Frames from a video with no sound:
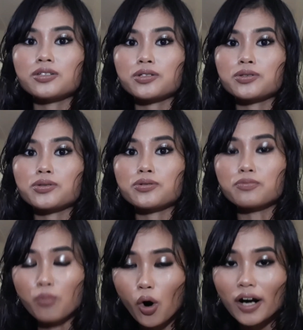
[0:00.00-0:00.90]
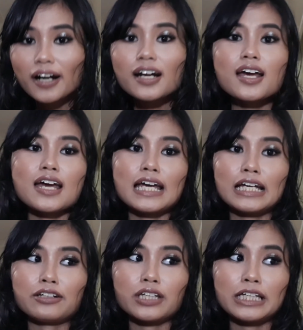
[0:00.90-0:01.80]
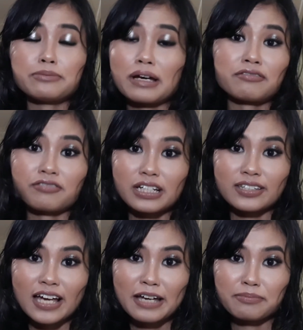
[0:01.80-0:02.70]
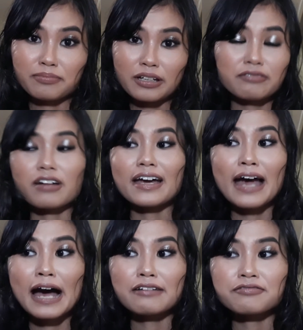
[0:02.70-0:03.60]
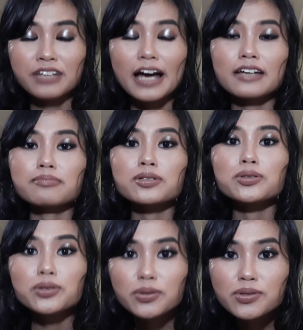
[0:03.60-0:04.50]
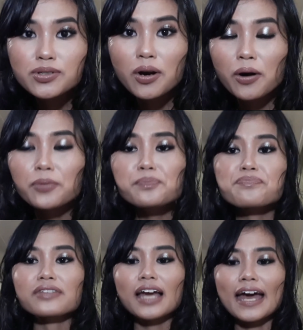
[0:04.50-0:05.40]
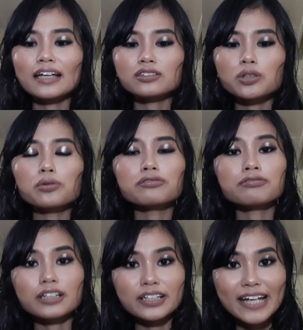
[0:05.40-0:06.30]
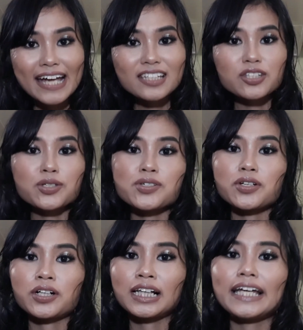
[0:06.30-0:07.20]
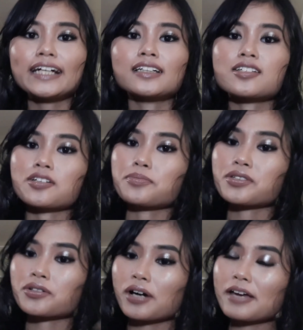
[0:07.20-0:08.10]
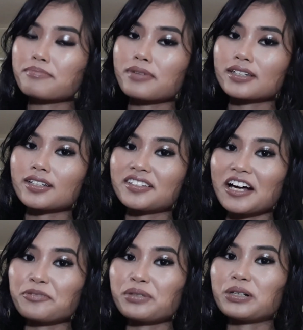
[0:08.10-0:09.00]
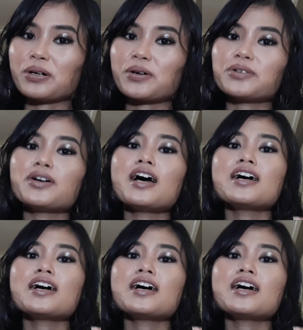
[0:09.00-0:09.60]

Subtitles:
to do more in my free time if I have time to do so. And don't forget to click the subscribe button down below.